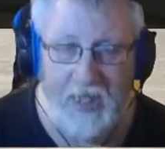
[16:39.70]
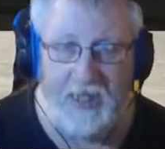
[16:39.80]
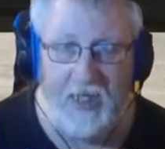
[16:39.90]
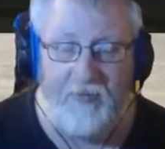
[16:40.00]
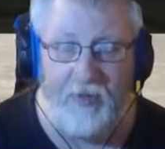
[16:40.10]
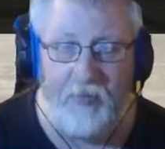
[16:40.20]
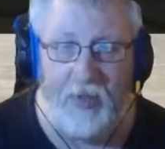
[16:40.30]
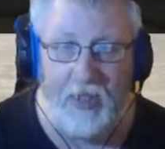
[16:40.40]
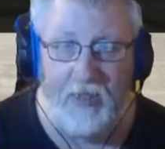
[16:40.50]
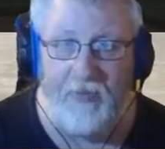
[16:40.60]
I've
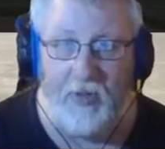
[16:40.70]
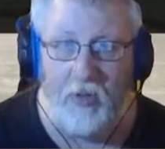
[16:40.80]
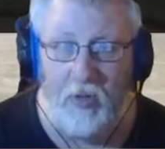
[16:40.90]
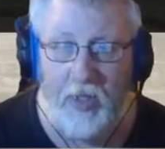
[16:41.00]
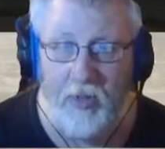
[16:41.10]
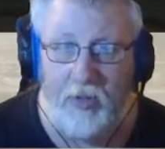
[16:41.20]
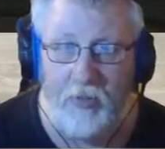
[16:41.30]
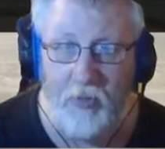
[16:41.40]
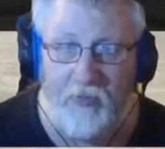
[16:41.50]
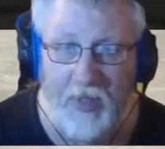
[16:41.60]
completely forgotten how to
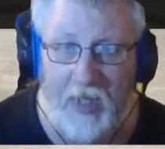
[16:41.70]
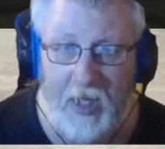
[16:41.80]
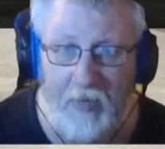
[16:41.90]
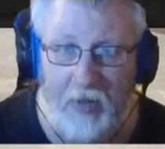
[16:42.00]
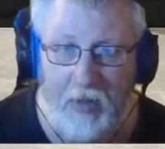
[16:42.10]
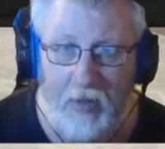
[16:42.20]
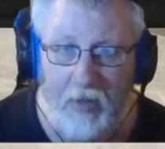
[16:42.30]
move the camera.